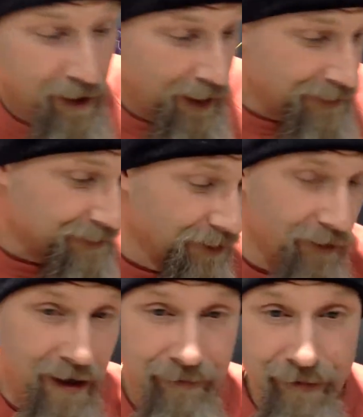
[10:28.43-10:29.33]
I still
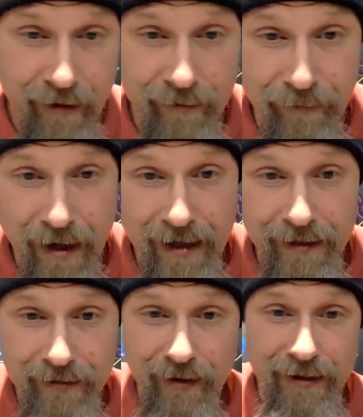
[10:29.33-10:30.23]
have another bag
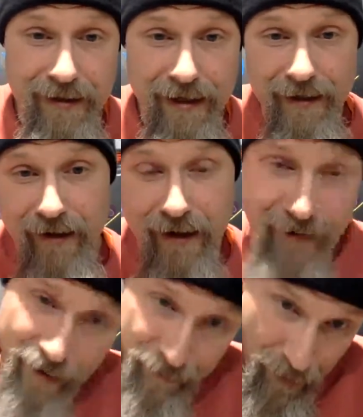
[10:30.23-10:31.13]
of tricks. I could go down
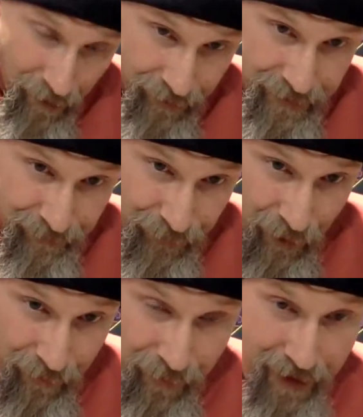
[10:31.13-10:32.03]
there and burn some
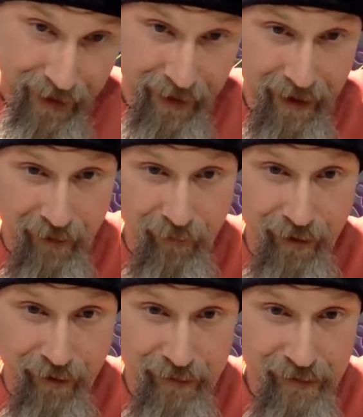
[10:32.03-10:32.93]
propane. I got one
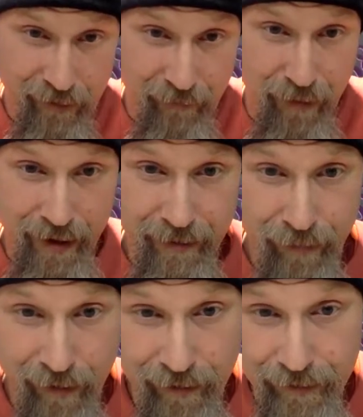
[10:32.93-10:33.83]
of those little buddy
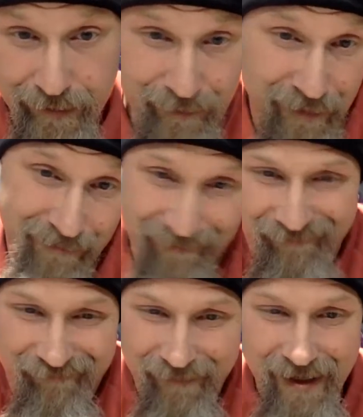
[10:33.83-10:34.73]
burners, but
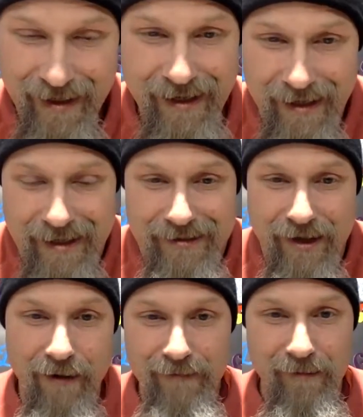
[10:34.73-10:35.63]
it's
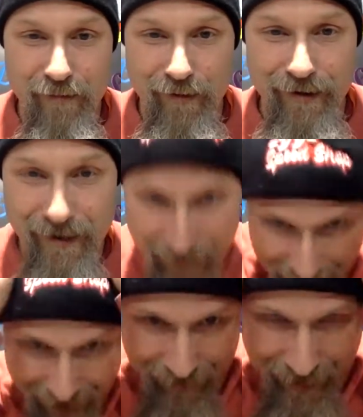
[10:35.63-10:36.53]
comfortable enough.
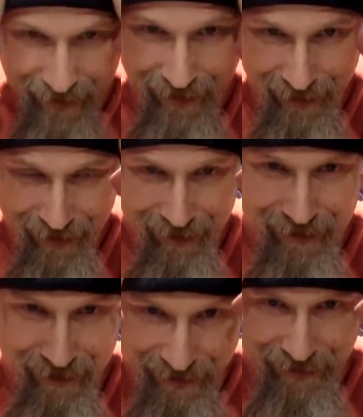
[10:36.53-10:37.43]

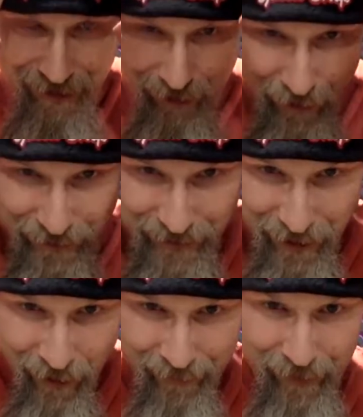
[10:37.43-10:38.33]
This is the closest
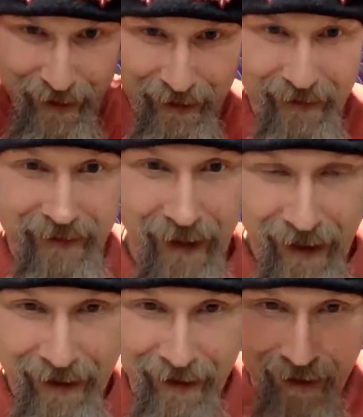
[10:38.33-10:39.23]
I'll ever get to
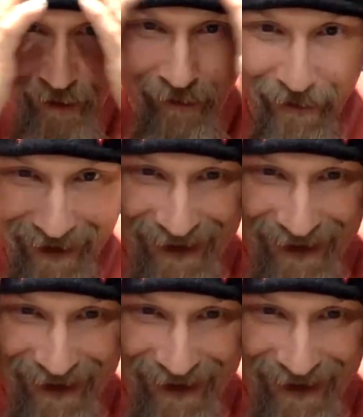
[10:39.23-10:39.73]
Dan hair.